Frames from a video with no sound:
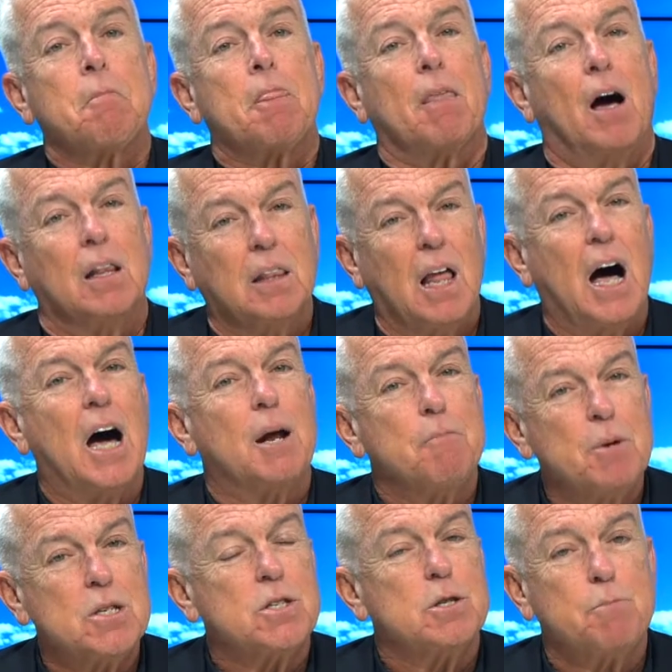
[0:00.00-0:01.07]
a lot of
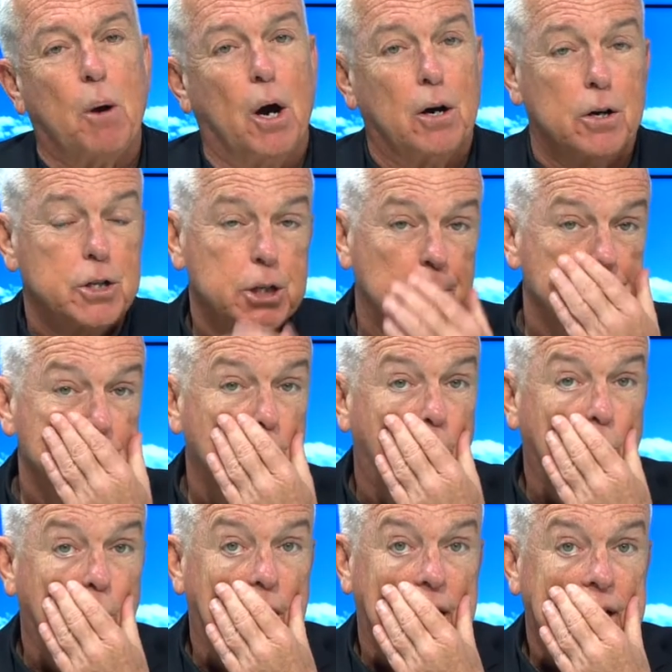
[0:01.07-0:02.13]
business partnerships
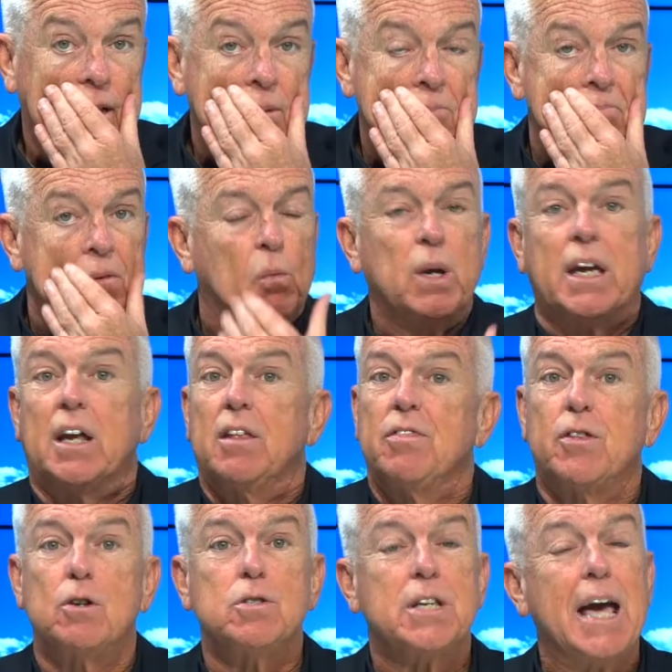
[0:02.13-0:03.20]
don't work we get
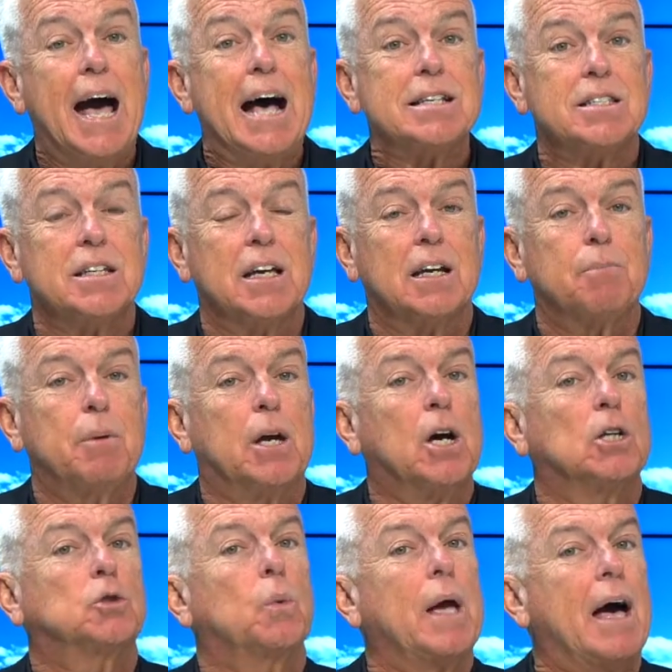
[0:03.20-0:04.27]
enthusiastic
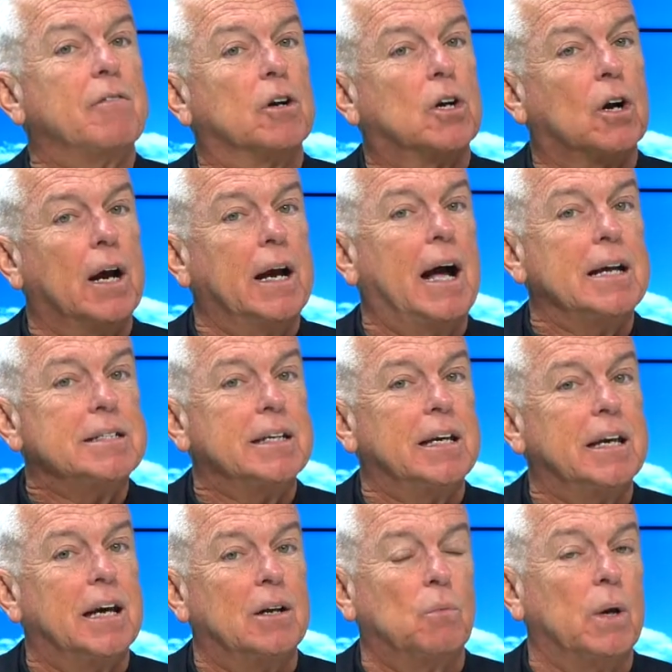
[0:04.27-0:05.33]
because we have a great
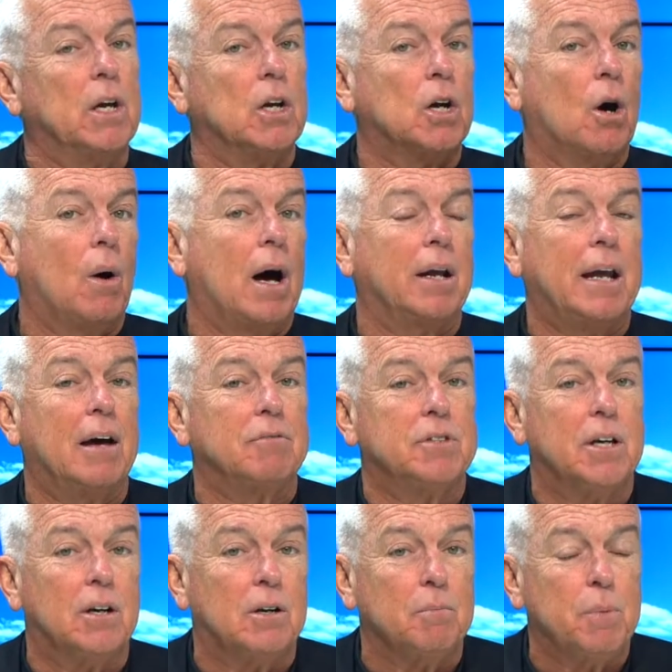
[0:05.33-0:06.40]
idea and we can go out and have
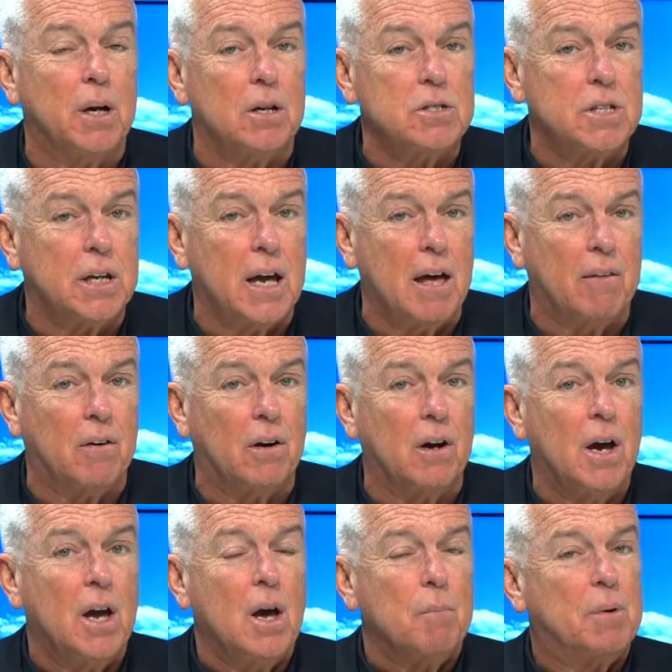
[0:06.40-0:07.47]
dinner and beers together,
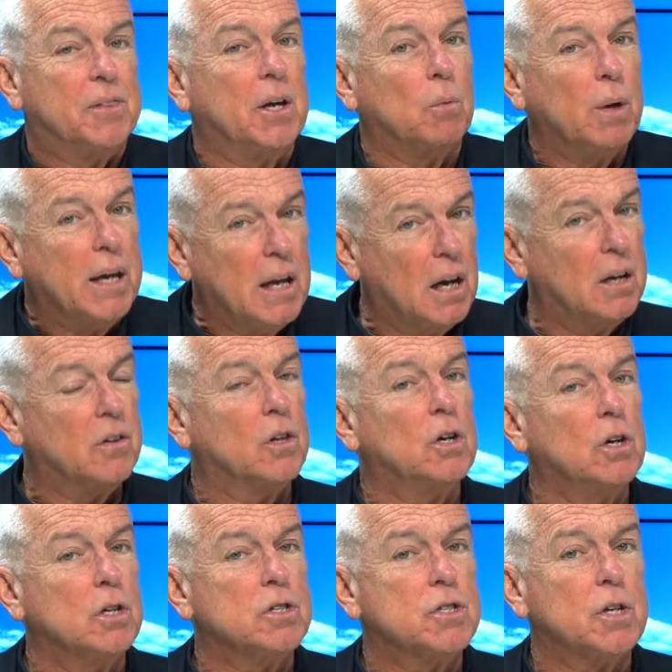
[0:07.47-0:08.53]
but then we get under the
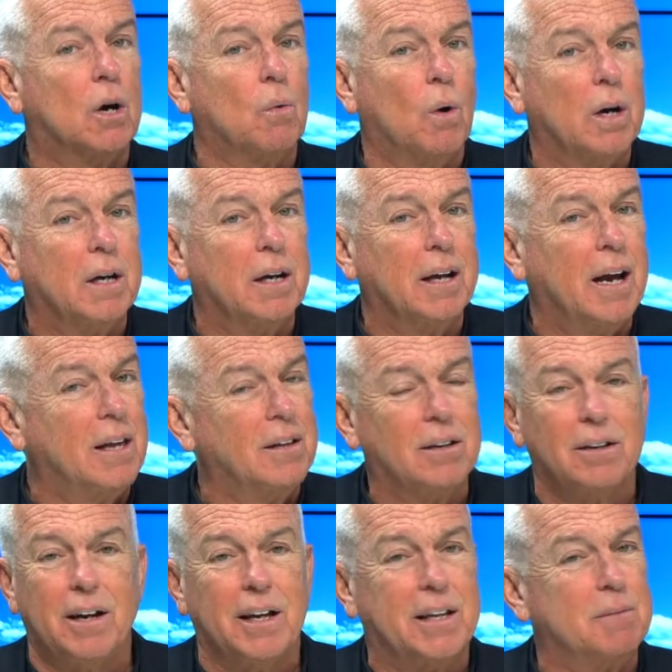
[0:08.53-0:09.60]
hood and start working
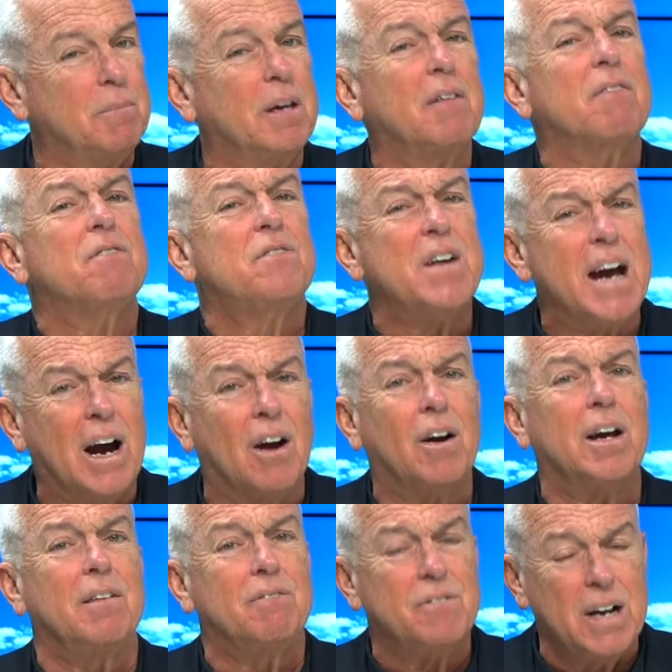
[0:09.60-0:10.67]
together, it can be
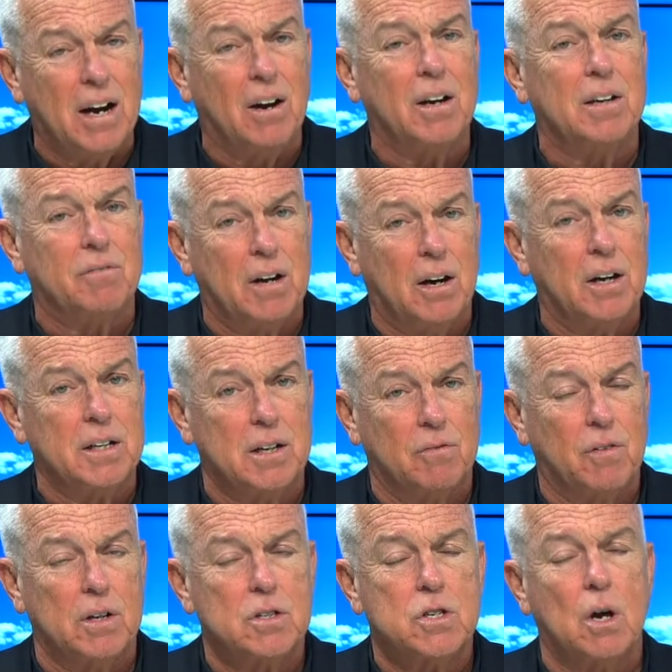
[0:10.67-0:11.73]
very, very, very
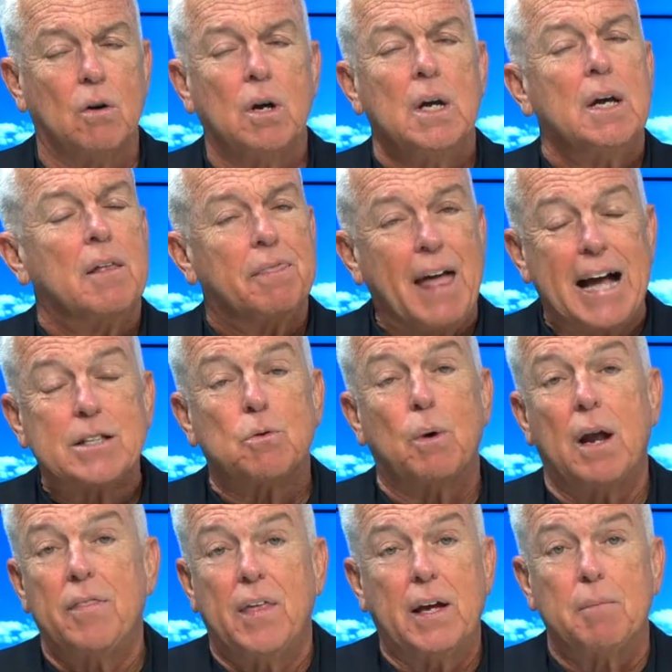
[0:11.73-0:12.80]
different. So that's
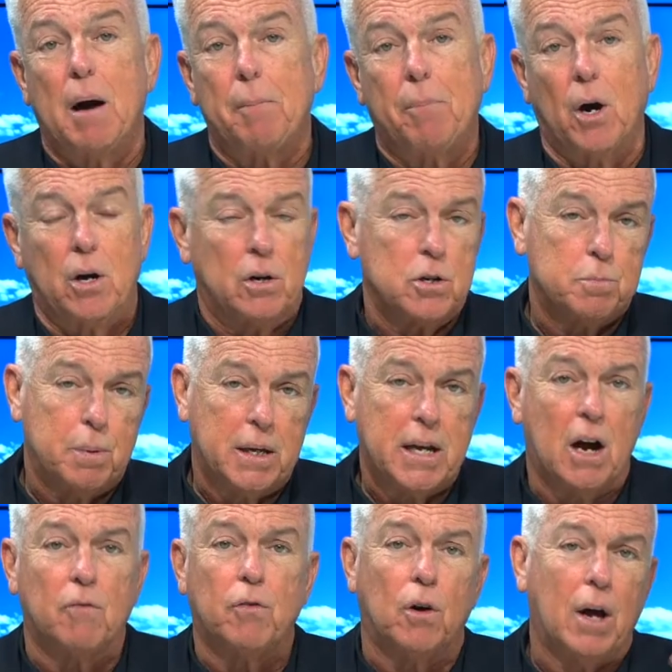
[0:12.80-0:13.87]
what I think about partners. Be
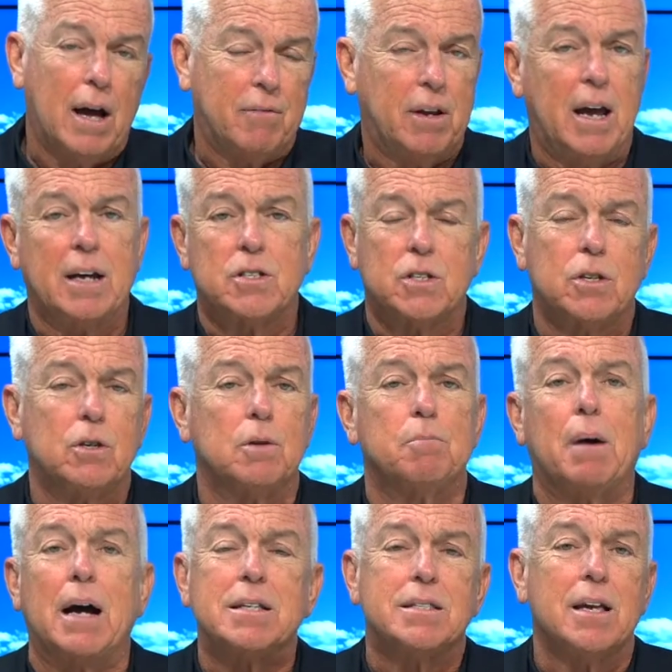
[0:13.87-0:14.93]
careful, have an executed
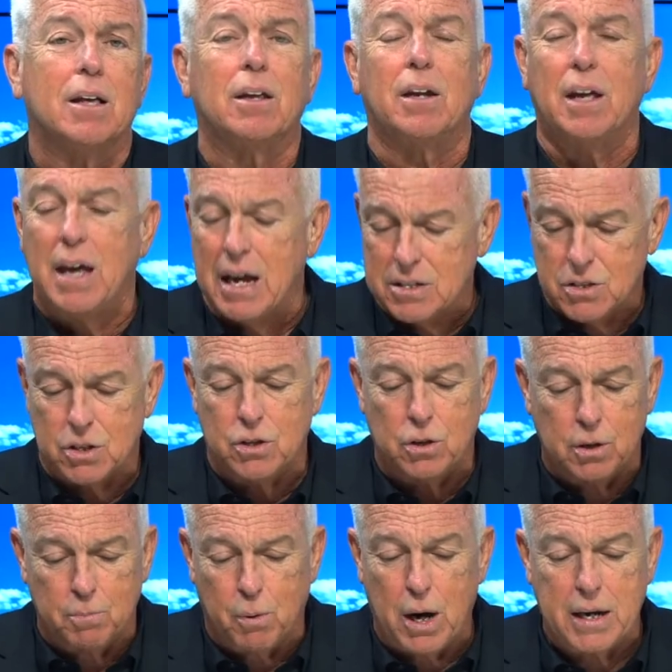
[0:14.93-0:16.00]
buy sell and an
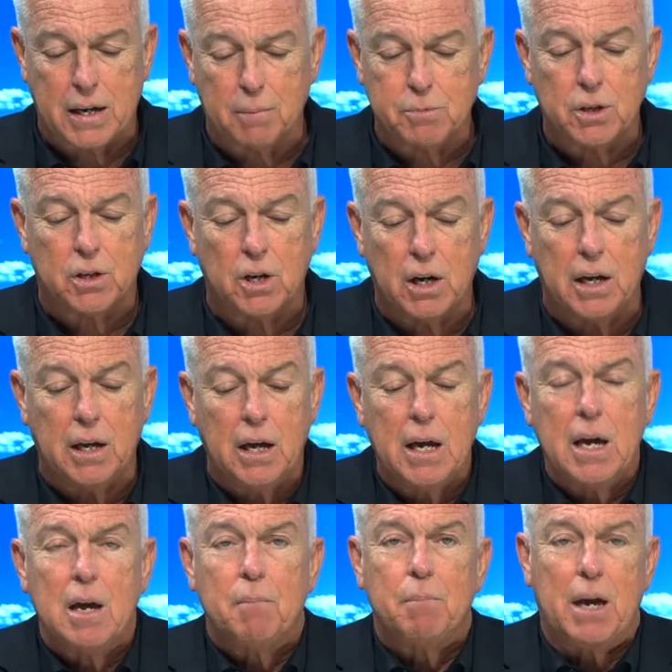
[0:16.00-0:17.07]
executed breakup decree.
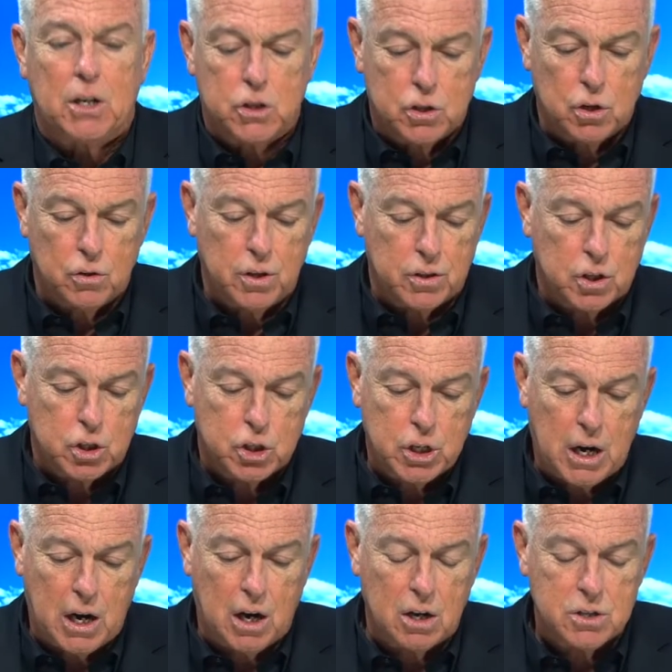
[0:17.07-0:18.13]
Make sure that the
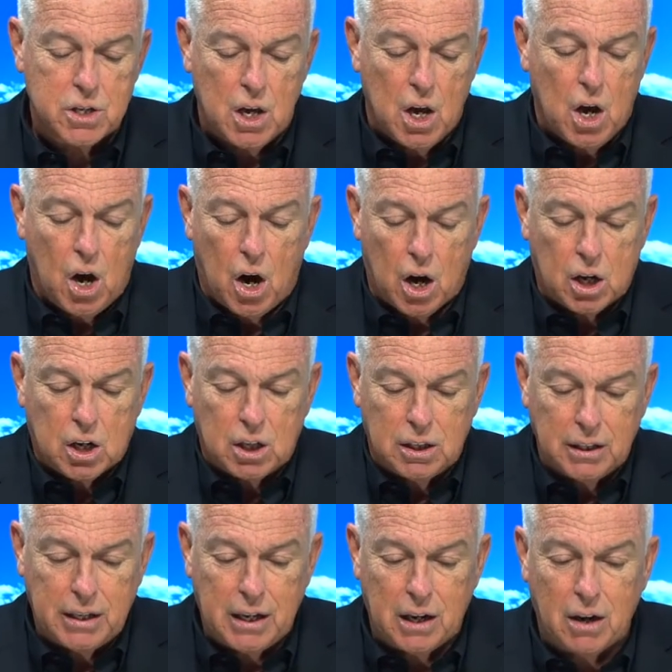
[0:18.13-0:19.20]
shares are
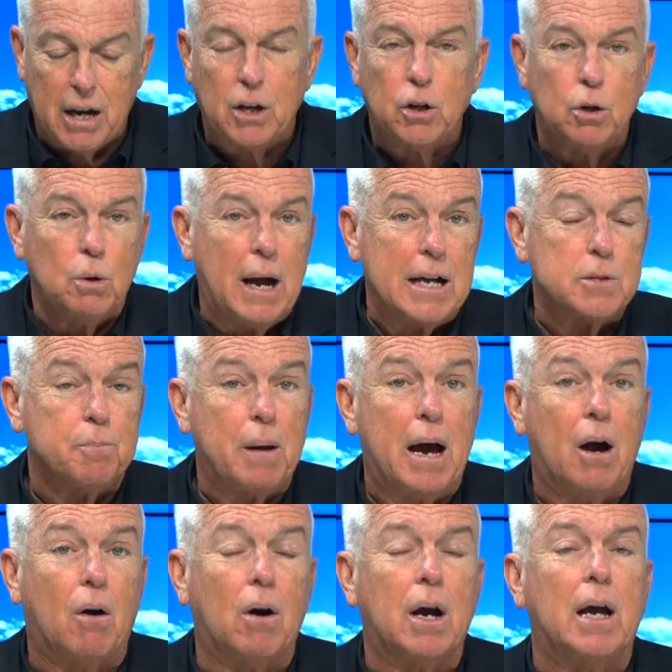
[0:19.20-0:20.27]
clear and who has
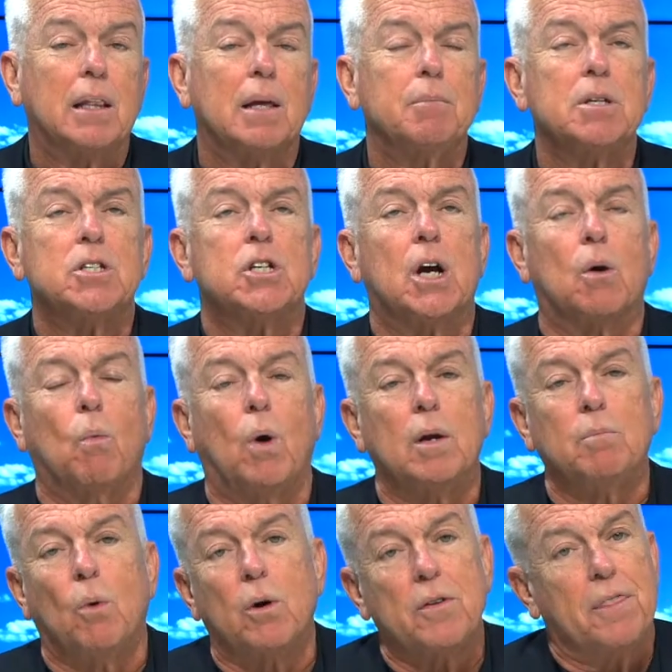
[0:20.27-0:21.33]
power. And let me share one
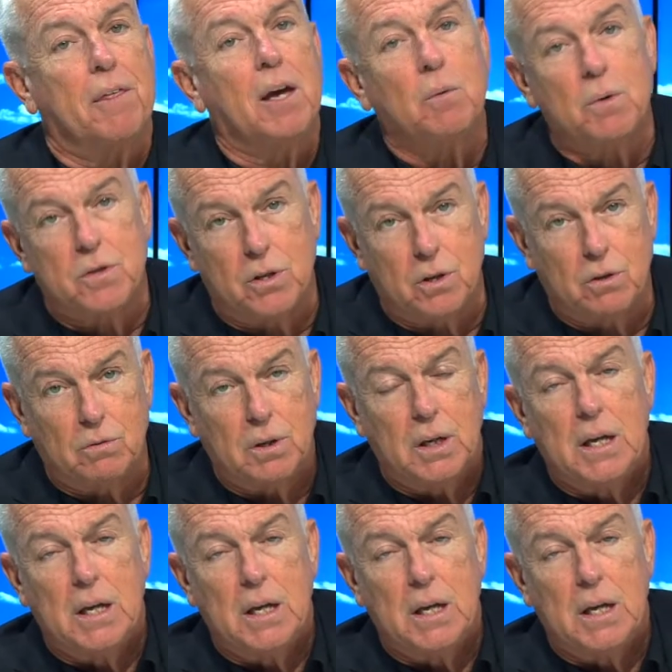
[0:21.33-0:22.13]
more thing with you.